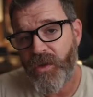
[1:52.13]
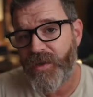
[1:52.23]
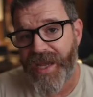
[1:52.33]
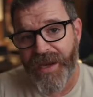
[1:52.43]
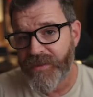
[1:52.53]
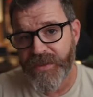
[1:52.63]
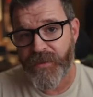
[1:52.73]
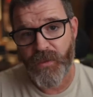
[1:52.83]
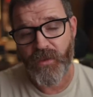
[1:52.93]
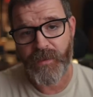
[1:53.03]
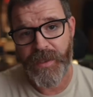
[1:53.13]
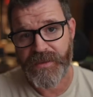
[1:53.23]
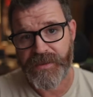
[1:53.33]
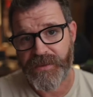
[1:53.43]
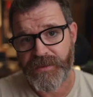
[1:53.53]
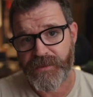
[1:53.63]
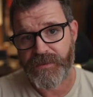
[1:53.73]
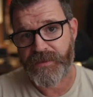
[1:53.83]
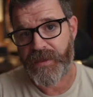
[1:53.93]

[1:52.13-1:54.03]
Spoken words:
Who cares if your room has issues?